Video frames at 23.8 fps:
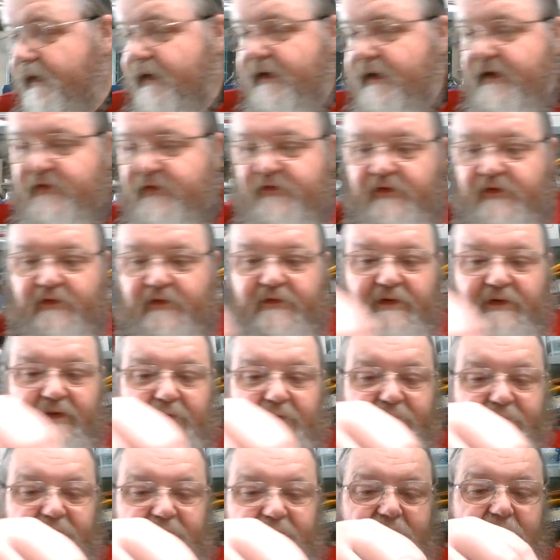Here's another
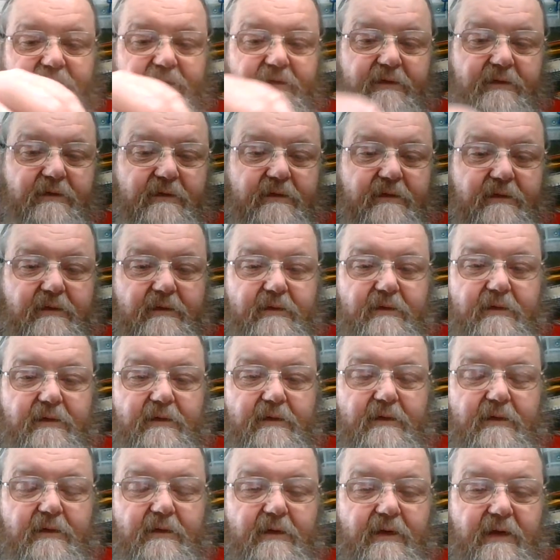Levy.
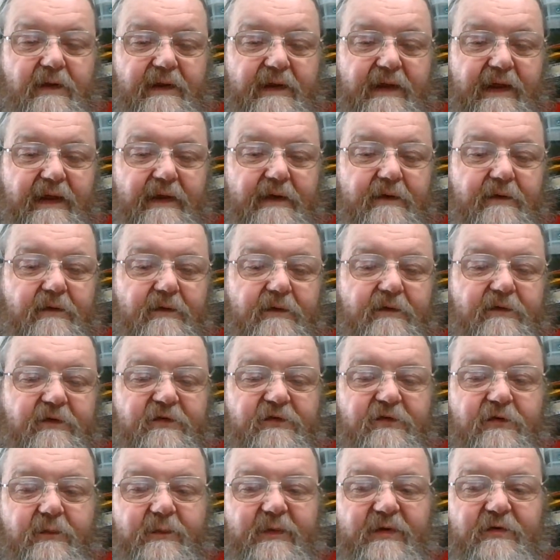Again,
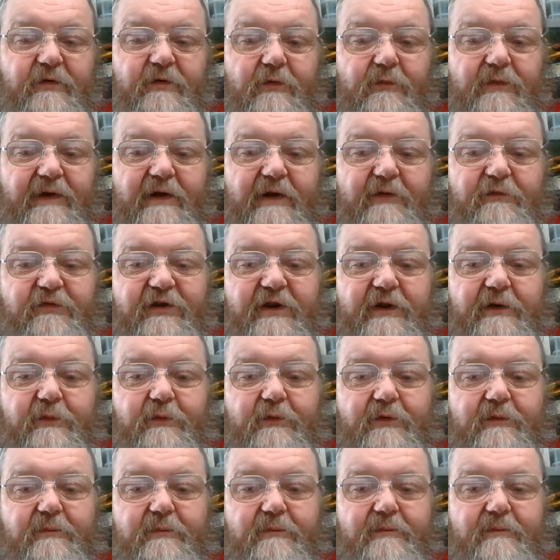this time he's got a round
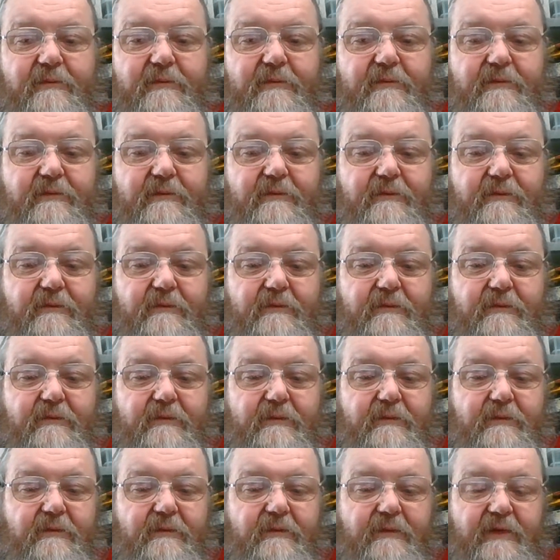shield.
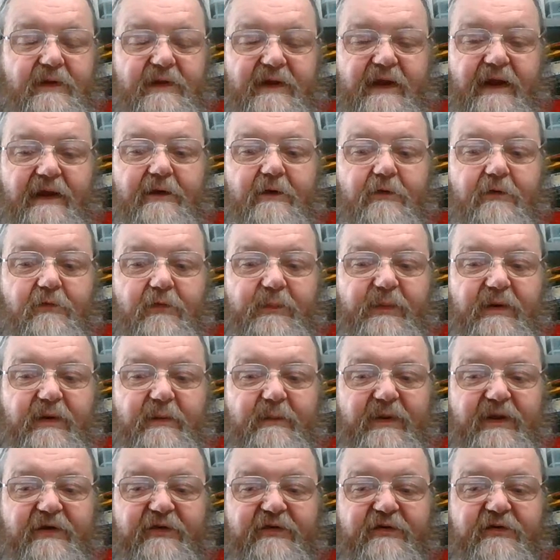Again, a Gripping
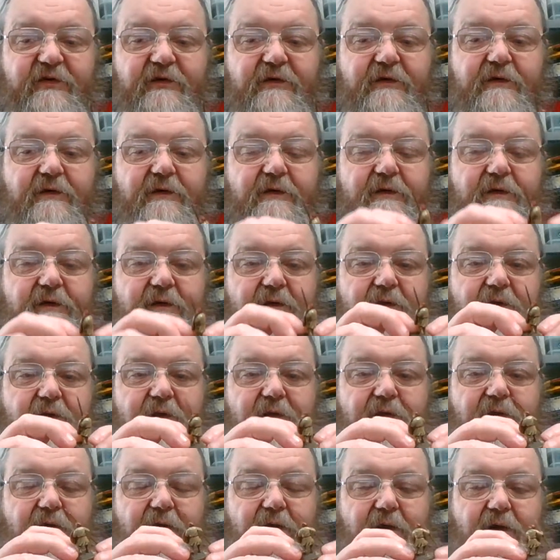Beast
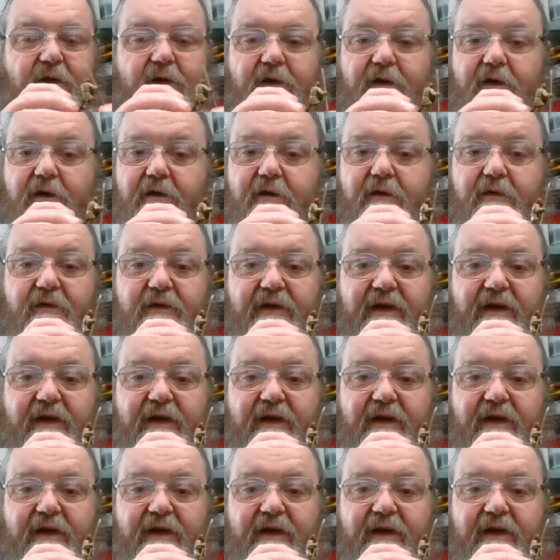Dark